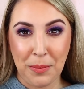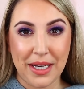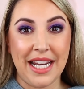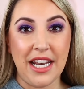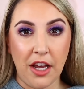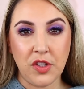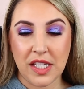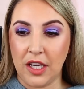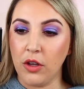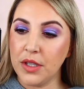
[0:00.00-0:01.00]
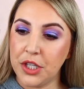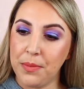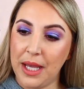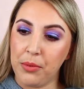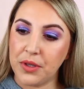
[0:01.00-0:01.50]
but enough still to
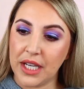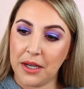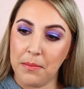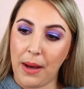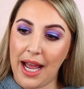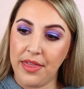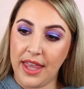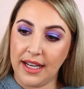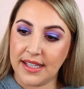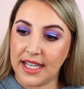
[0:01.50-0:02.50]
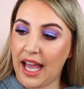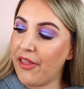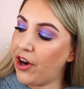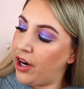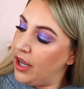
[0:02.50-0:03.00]
be able to combine things
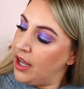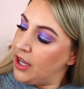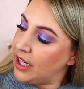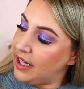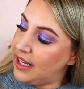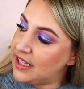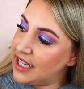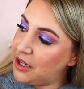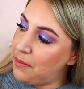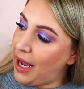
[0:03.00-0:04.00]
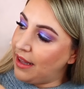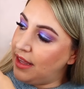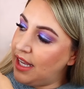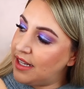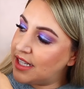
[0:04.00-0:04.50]
together. You can easily combine
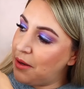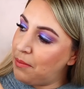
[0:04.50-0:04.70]
these,